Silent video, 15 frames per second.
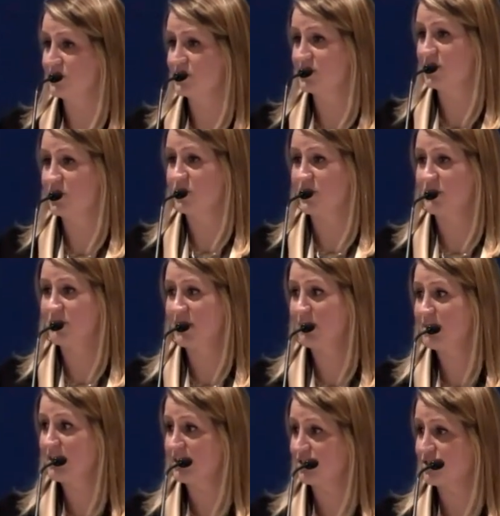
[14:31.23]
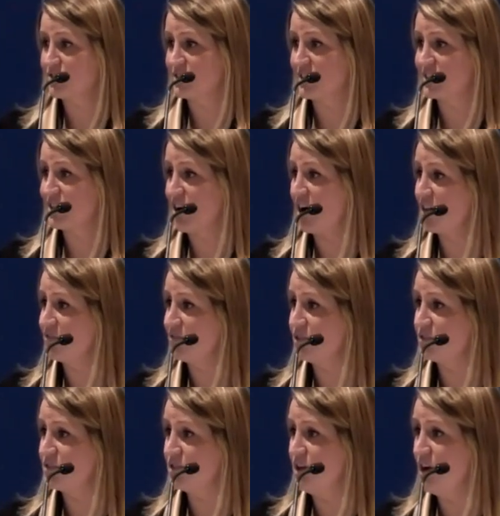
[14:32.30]
So it may be interesting to all of you
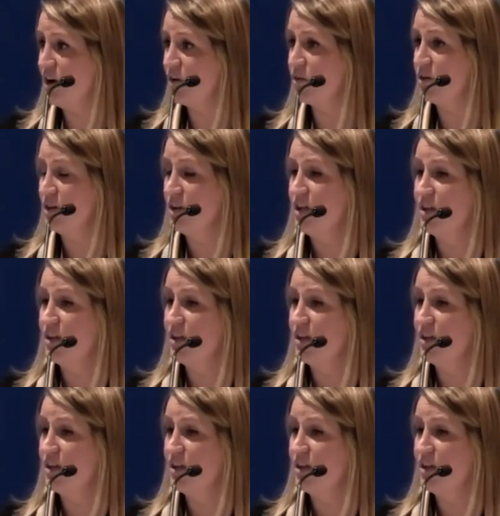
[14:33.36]
to know